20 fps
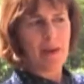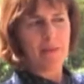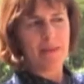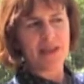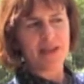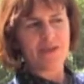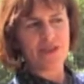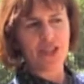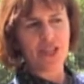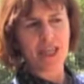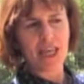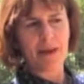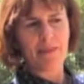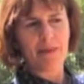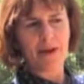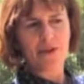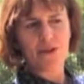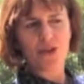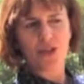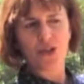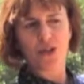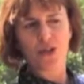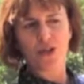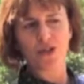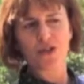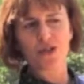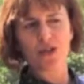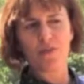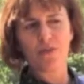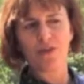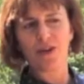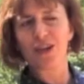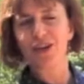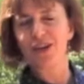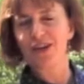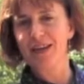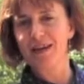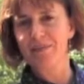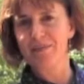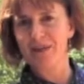but if she came out to cause trouble, he
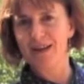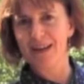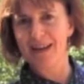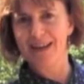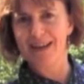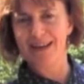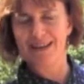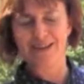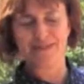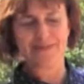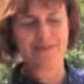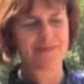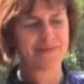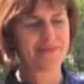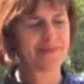could keep an eye on her.